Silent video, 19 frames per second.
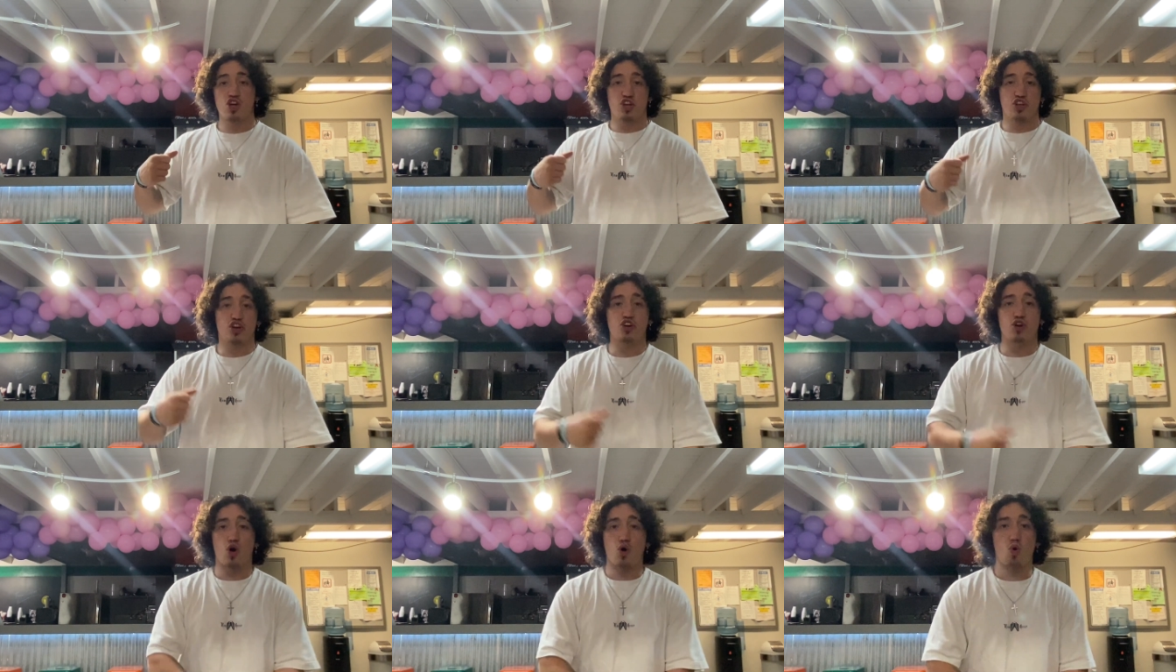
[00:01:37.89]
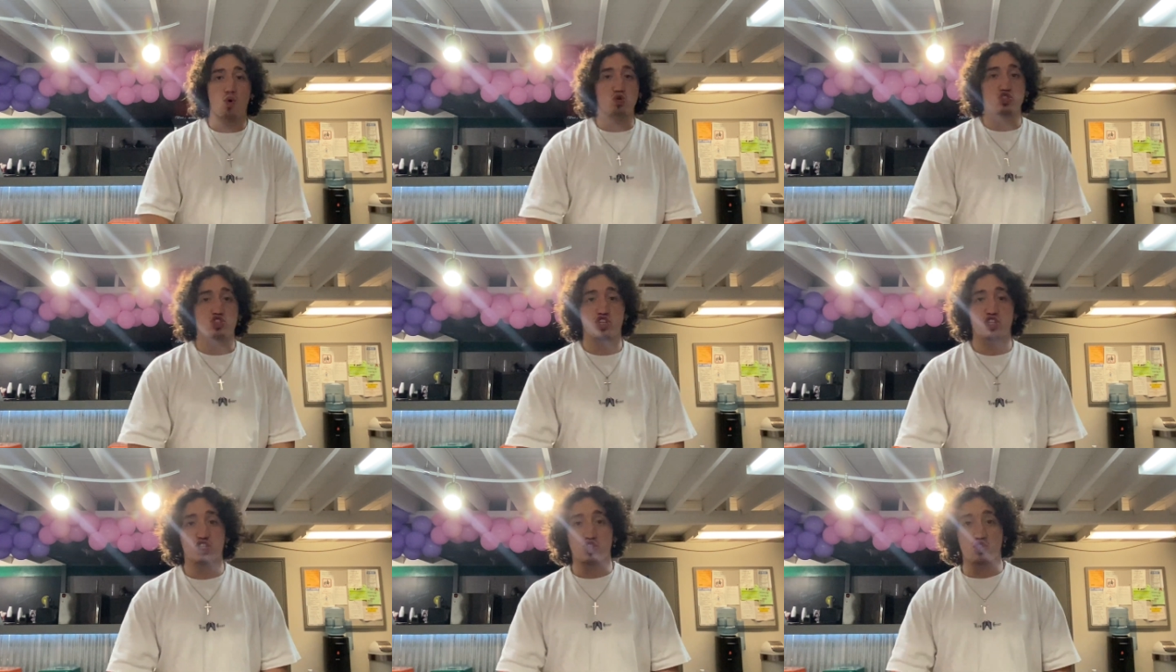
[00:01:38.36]
you know, or
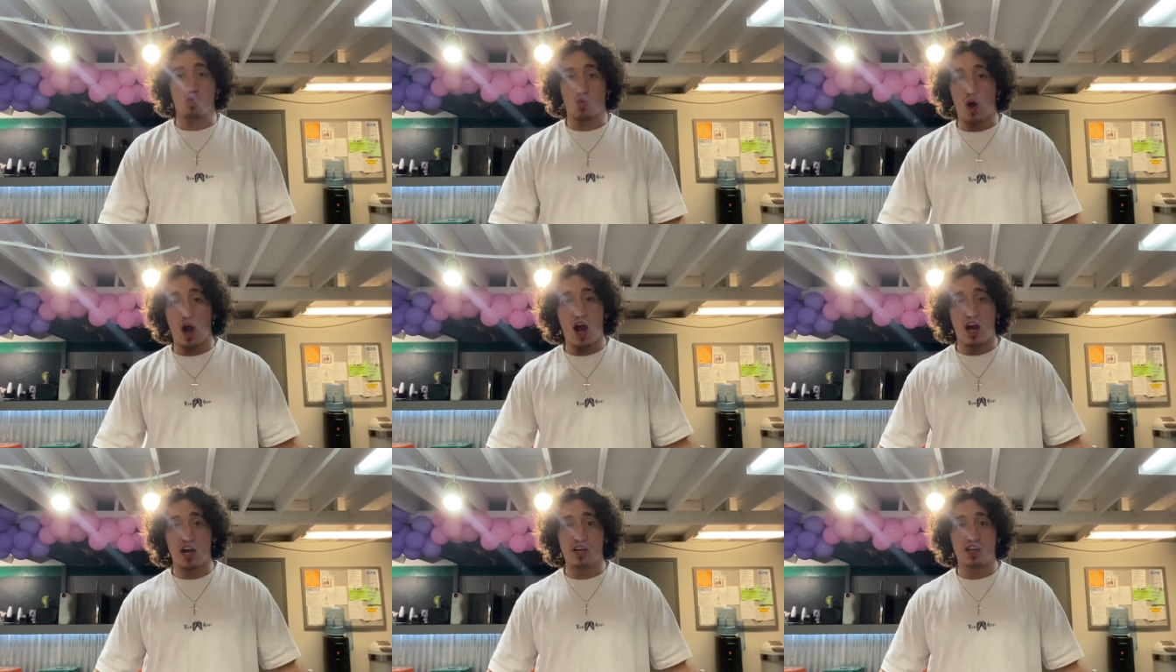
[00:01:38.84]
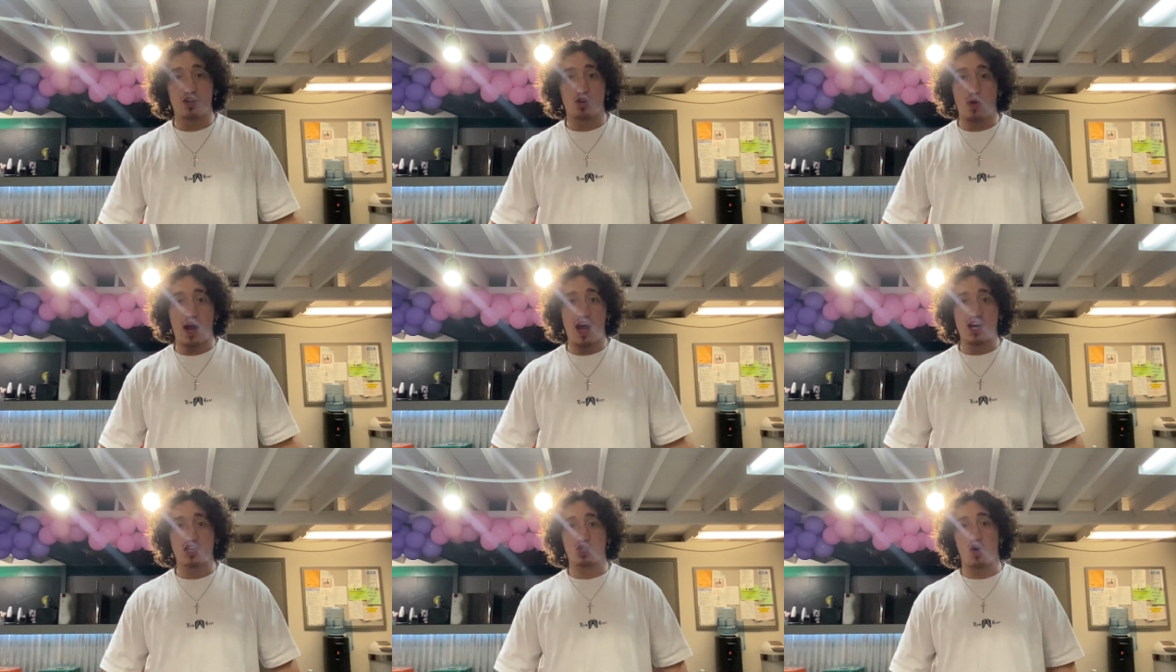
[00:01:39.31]
just grinding your
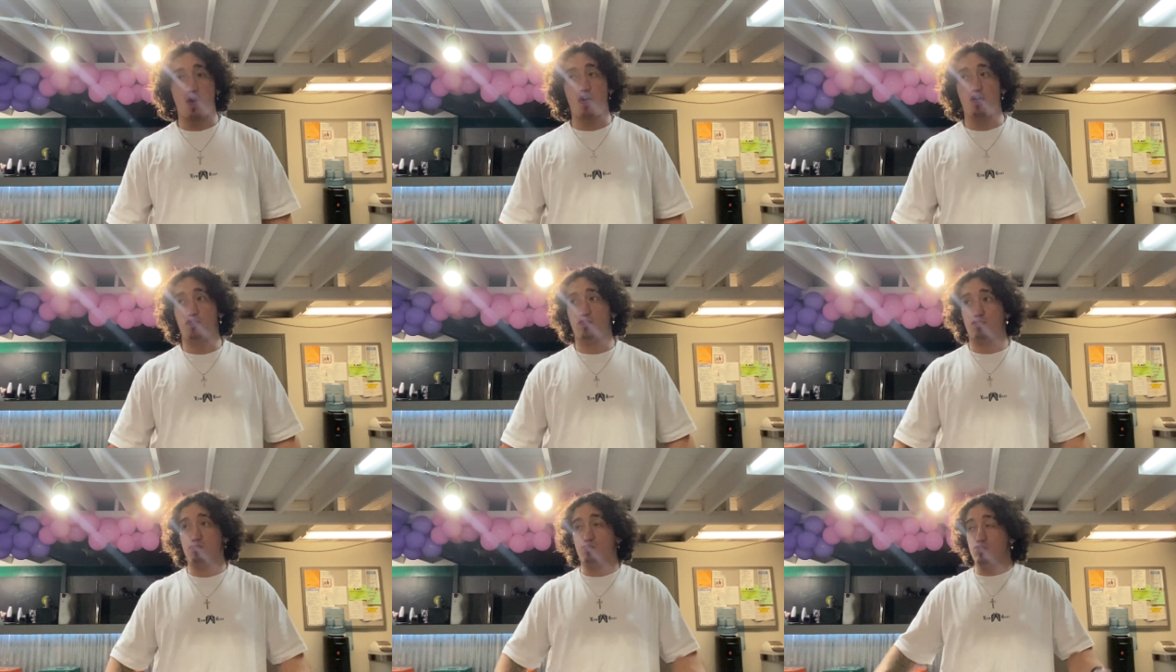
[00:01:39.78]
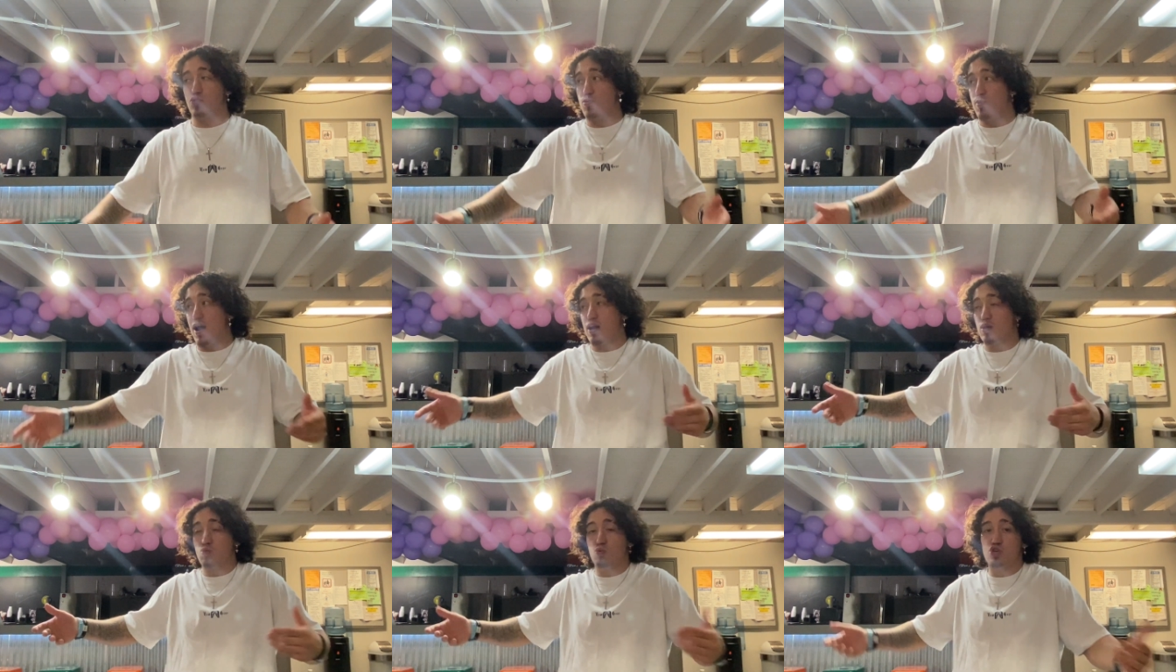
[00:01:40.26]
ass off no
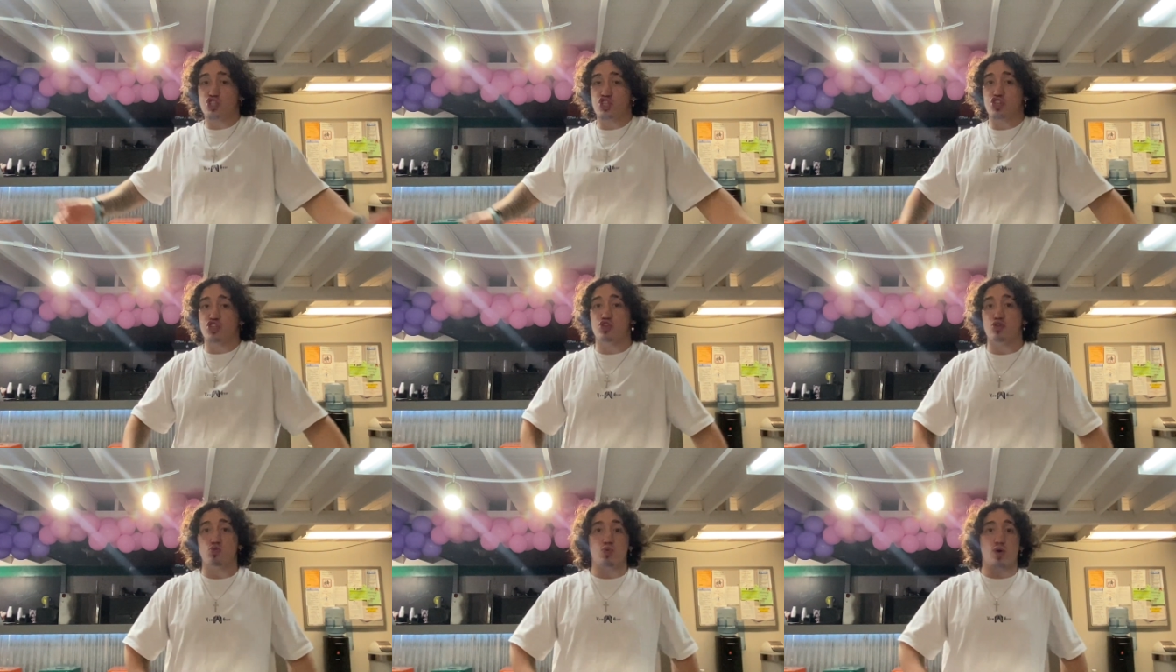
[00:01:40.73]
matter what you do,